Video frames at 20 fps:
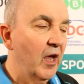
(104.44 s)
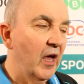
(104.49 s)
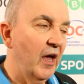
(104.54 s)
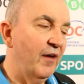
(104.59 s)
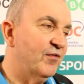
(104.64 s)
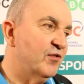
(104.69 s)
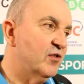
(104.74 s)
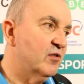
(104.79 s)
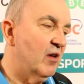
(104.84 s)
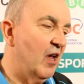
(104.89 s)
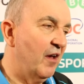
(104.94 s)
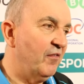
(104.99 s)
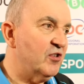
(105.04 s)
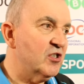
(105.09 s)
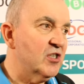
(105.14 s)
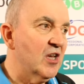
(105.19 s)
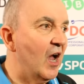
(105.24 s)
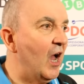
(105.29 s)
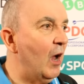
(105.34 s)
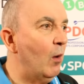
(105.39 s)
If
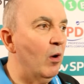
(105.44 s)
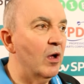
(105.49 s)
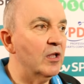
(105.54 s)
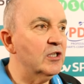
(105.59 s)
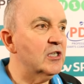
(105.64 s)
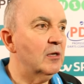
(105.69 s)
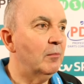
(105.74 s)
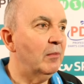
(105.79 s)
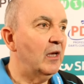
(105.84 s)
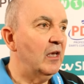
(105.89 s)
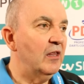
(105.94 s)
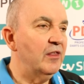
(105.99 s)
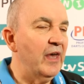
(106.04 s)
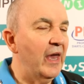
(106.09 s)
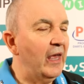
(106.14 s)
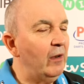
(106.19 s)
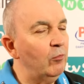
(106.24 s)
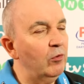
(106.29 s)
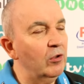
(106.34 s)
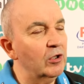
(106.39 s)
Sky wanted me,
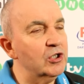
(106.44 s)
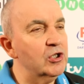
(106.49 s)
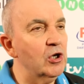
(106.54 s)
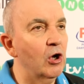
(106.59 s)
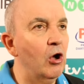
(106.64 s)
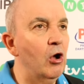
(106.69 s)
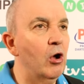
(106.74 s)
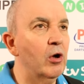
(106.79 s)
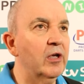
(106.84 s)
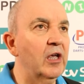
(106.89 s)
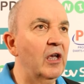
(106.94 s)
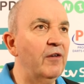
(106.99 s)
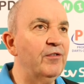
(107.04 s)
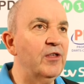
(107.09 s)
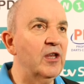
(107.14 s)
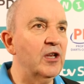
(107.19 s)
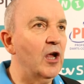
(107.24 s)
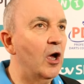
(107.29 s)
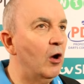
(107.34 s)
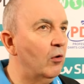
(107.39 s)
then we'll talk. If
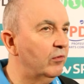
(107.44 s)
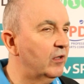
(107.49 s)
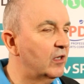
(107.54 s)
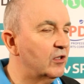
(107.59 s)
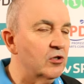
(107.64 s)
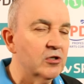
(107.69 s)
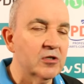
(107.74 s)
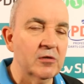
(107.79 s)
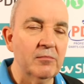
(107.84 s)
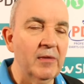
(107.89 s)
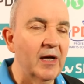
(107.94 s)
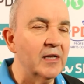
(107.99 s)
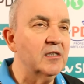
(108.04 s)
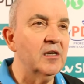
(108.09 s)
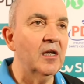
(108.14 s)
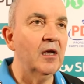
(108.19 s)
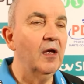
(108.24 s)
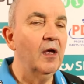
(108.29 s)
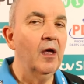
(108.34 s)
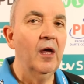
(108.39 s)
they don't, it doesn't
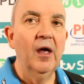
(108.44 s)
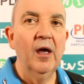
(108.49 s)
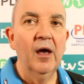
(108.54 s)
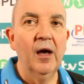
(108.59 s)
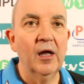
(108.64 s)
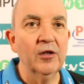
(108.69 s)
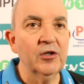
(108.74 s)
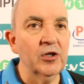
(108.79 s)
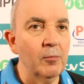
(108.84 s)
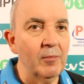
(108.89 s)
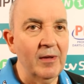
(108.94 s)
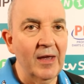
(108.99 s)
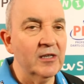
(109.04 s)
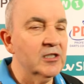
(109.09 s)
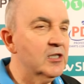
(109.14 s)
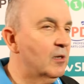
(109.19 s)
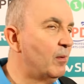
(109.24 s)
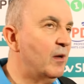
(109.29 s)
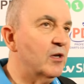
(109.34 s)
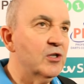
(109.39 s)
matter. I'll do my
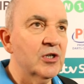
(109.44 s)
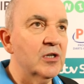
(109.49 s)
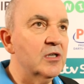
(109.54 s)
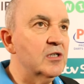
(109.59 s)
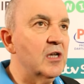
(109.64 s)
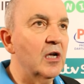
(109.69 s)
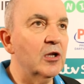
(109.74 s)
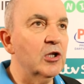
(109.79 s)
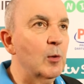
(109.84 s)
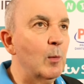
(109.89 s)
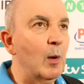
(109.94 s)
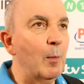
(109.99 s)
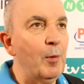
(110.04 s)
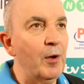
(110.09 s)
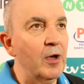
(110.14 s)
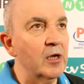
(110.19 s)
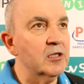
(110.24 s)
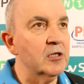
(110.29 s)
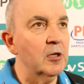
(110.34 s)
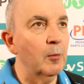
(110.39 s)
exhibitions, I'll do my
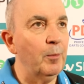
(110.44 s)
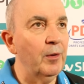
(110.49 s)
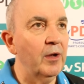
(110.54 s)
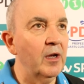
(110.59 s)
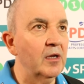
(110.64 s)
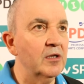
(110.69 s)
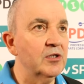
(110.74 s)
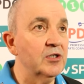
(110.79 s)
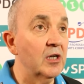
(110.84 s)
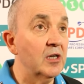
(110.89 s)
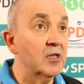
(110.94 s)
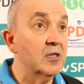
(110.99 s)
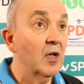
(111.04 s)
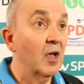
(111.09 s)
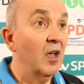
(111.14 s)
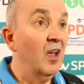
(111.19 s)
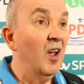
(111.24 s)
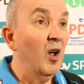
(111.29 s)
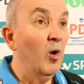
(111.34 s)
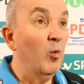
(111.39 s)
personal appearances.
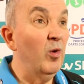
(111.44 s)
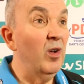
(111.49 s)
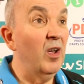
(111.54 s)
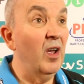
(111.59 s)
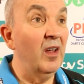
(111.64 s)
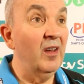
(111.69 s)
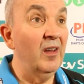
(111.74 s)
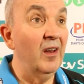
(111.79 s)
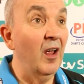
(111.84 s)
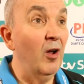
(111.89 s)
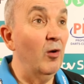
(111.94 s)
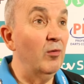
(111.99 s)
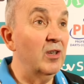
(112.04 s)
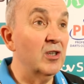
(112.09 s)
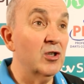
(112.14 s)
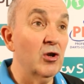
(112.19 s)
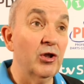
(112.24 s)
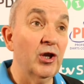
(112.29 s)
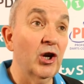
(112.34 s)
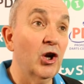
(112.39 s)
You know,
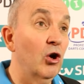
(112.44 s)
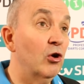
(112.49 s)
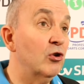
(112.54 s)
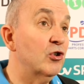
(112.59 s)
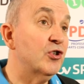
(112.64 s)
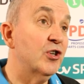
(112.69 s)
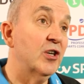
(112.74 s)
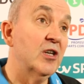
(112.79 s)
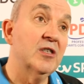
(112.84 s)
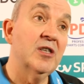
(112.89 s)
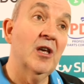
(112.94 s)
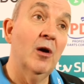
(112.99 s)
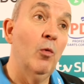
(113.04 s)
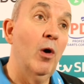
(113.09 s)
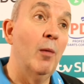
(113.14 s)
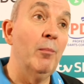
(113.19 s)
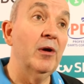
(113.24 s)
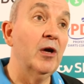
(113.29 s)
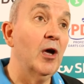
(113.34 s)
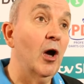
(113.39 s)
there's other countries that
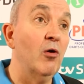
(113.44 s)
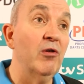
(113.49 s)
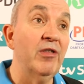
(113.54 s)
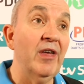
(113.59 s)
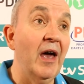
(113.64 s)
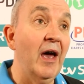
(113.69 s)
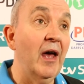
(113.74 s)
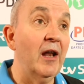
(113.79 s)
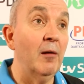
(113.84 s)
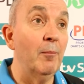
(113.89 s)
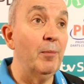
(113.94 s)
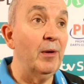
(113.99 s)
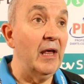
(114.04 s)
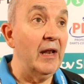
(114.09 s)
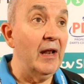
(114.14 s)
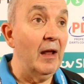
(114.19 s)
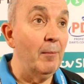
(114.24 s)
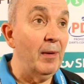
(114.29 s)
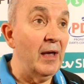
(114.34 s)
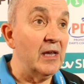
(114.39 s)
want me to go there and be
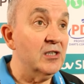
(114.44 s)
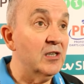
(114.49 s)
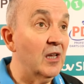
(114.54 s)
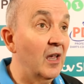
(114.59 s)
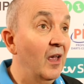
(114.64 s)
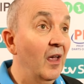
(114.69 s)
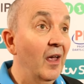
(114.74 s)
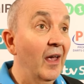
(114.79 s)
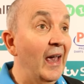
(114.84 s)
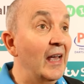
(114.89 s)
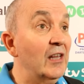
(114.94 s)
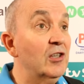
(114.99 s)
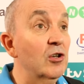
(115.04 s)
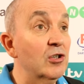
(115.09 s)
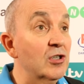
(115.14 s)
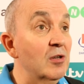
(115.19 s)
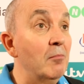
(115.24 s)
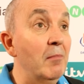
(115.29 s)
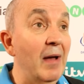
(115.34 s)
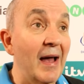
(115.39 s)
an ambassador. It
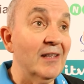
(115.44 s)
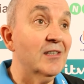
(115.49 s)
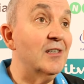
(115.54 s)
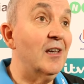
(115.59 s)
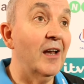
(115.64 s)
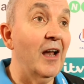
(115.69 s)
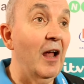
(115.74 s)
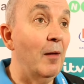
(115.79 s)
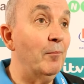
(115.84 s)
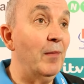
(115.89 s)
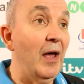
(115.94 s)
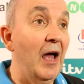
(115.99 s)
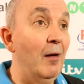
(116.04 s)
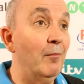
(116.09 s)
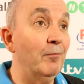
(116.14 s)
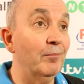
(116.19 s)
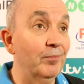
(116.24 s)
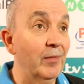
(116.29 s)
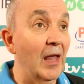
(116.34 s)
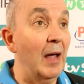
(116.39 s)
doesn't matter.
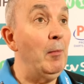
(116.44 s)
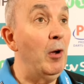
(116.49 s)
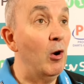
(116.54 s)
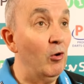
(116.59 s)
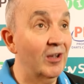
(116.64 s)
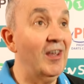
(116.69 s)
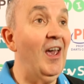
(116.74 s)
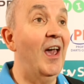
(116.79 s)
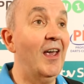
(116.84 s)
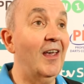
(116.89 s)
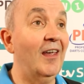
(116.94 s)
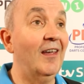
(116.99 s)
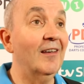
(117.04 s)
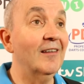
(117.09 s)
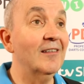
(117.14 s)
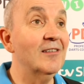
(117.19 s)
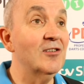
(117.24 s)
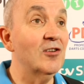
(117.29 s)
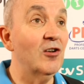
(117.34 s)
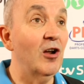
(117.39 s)
I'm okay. Do you know
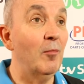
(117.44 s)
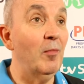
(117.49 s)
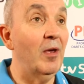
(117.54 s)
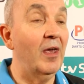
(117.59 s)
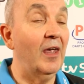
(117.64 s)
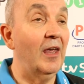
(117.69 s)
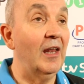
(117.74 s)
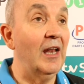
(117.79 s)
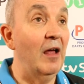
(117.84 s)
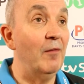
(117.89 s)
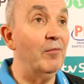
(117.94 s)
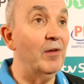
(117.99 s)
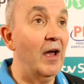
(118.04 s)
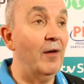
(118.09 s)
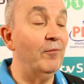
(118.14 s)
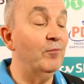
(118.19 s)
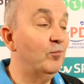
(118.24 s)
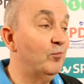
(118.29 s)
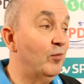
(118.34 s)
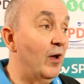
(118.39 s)
what I mean?
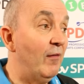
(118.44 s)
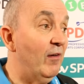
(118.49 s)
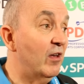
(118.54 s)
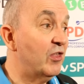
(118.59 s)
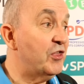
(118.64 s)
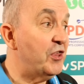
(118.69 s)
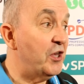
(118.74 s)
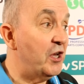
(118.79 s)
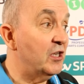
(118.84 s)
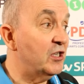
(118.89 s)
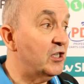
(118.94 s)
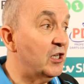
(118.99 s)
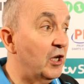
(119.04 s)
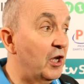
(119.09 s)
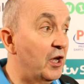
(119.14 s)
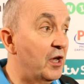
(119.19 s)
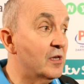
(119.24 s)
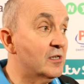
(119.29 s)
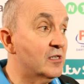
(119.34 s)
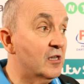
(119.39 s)
I've had 30
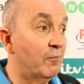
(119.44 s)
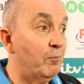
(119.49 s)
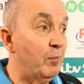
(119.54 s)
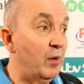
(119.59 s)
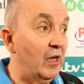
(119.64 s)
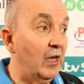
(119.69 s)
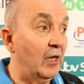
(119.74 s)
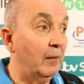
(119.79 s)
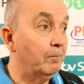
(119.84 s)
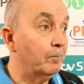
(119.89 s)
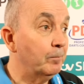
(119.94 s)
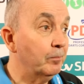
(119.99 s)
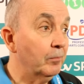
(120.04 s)
years of being